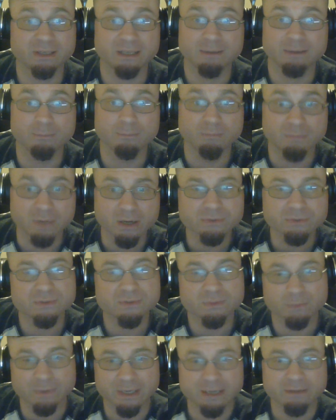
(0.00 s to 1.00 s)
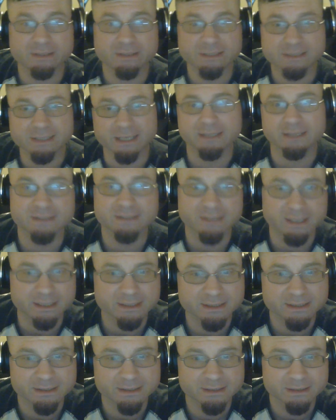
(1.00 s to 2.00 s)
most wireless
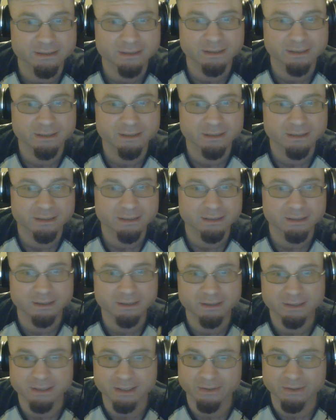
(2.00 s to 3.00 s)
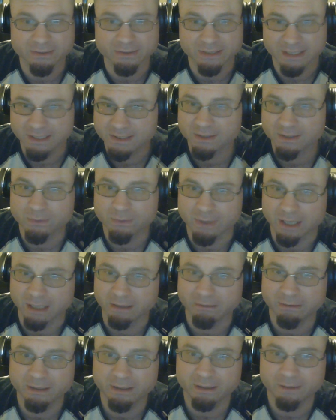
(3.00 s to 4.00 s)
headsets that are decent
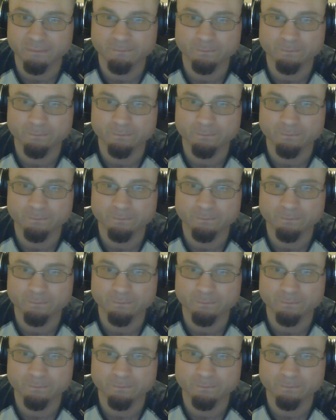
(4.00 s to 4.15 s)
quality,